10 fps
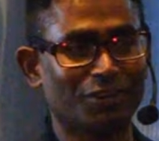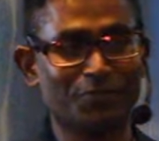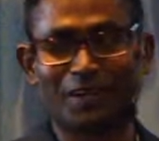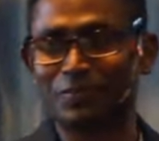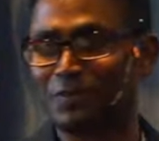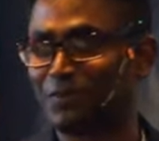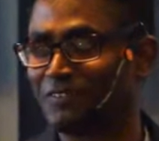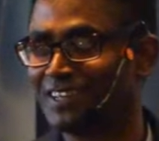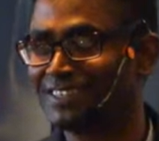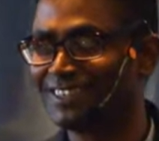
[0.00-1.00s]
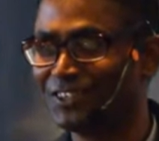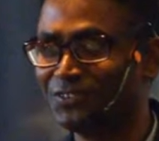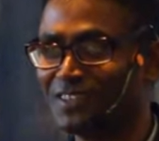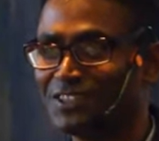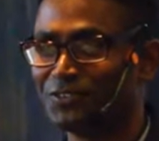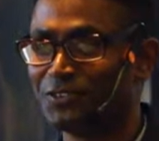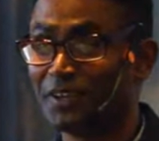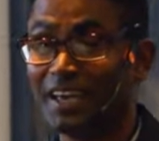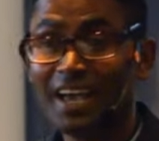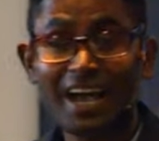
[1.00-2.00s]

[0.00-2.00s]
become a professor at the University of Zurich.